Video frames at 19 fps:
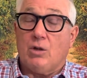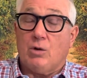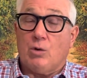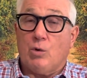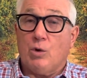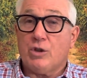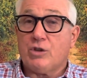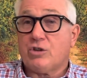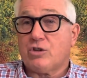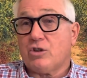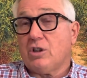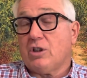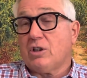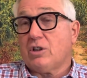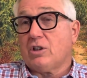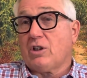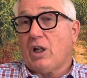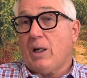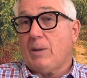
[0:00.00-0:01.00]
which
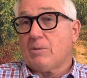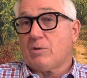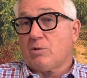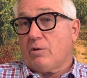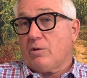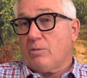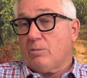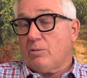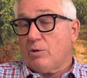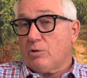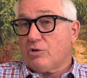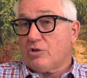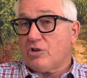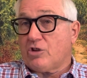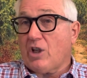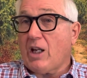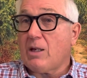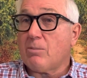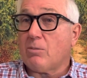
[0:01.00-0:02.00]
genotypes were the most
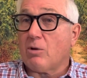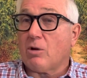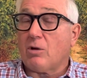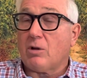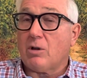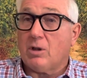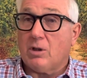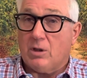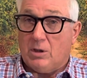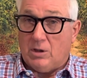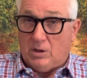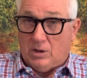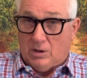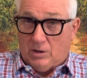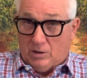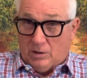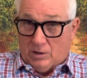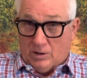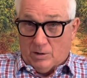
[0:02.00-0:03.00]
stable
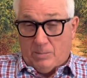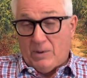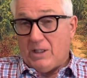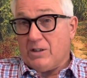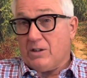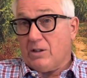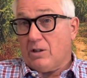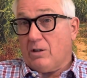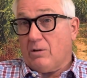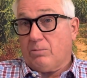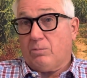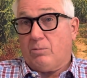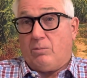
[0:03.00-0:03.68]
dependent